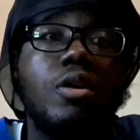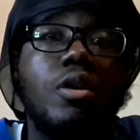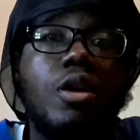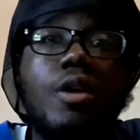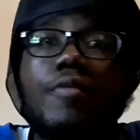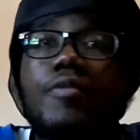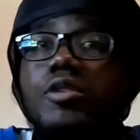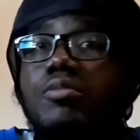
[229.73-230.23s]

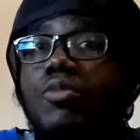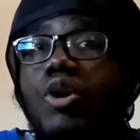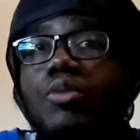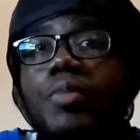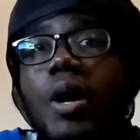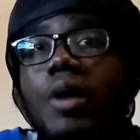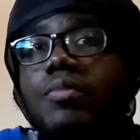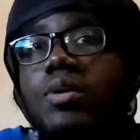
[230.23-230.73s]
If it's more
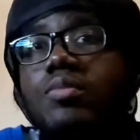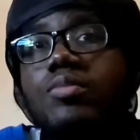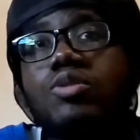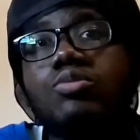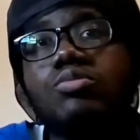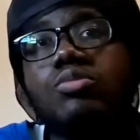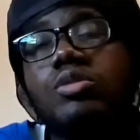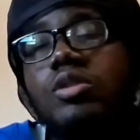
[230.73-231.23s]

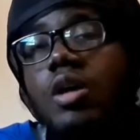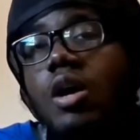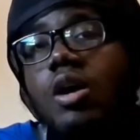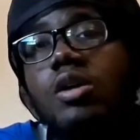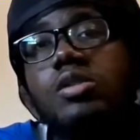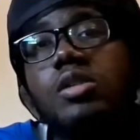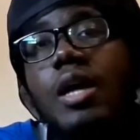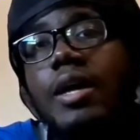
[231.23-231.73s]
MAMAMOO
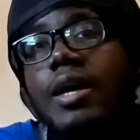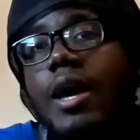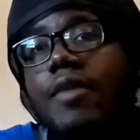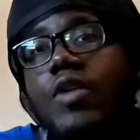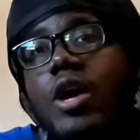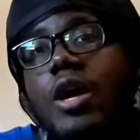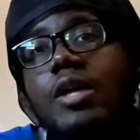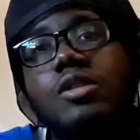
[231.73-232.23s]
songs, I
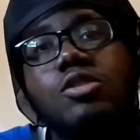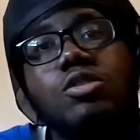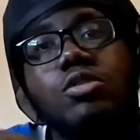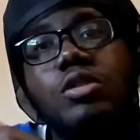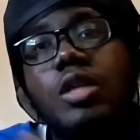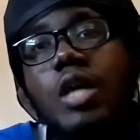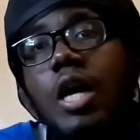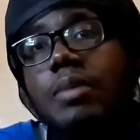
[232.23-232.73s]
got back
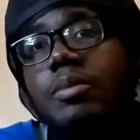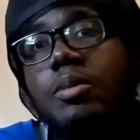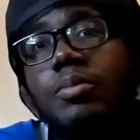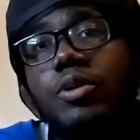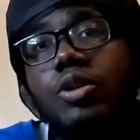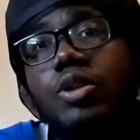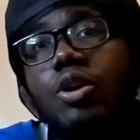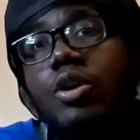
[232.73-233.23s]
to comment
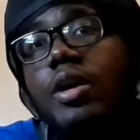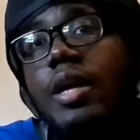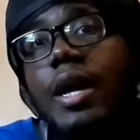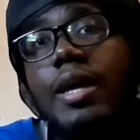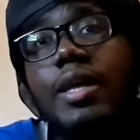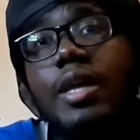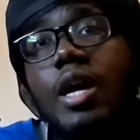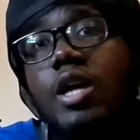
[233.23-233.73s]
below and
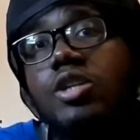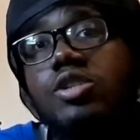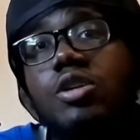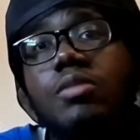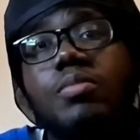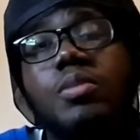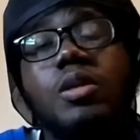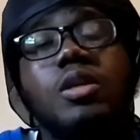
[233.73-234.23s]
I got
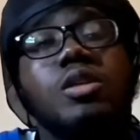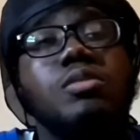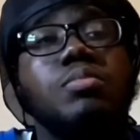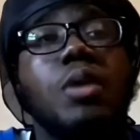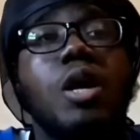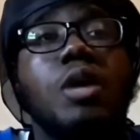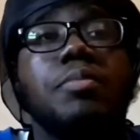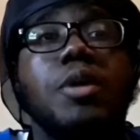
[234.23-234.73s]
y'all because
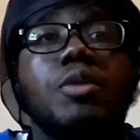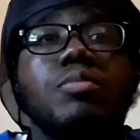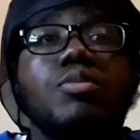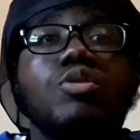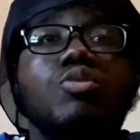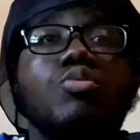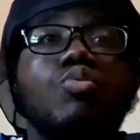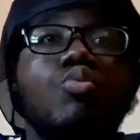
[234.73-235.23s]

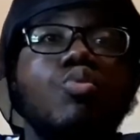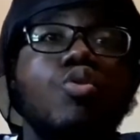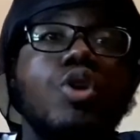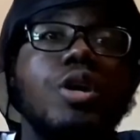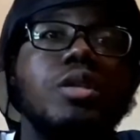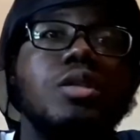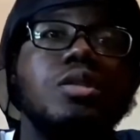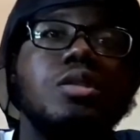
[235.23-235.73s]
MAMAMOO,
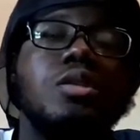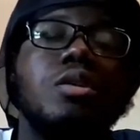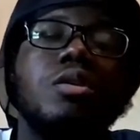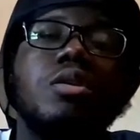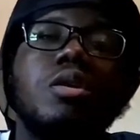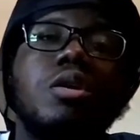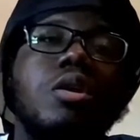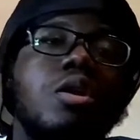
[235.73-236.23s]
what?
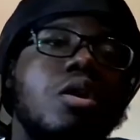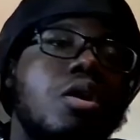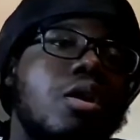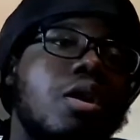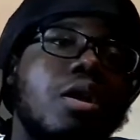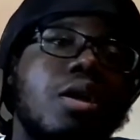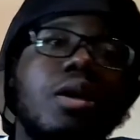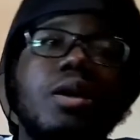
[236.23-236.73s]

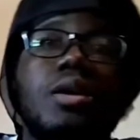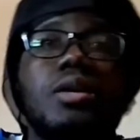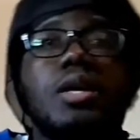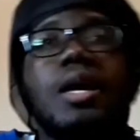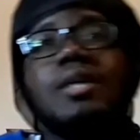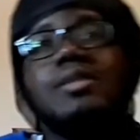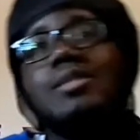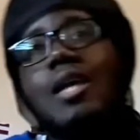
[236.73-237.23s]

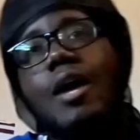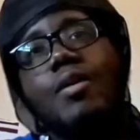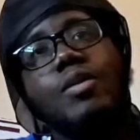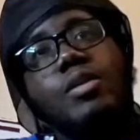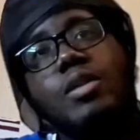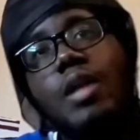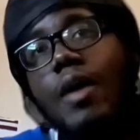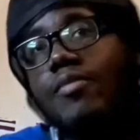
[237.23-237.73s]
Guys, that
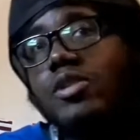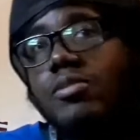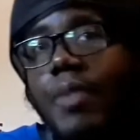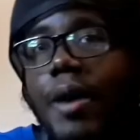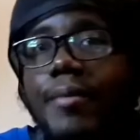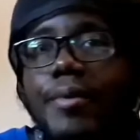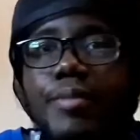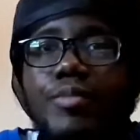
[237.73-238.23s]
was
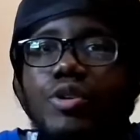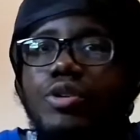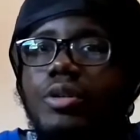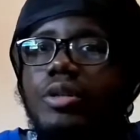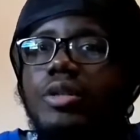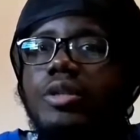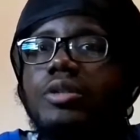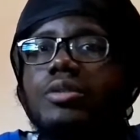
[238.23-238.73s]

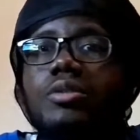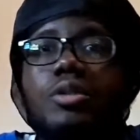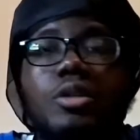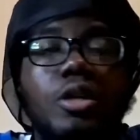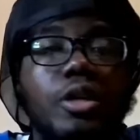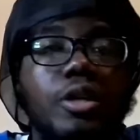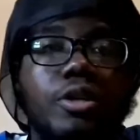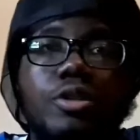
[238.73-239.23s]
MAMAMOO
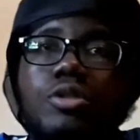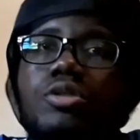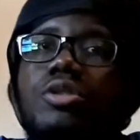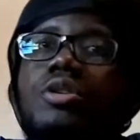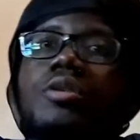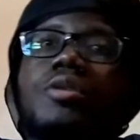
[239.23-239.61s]
Eagles.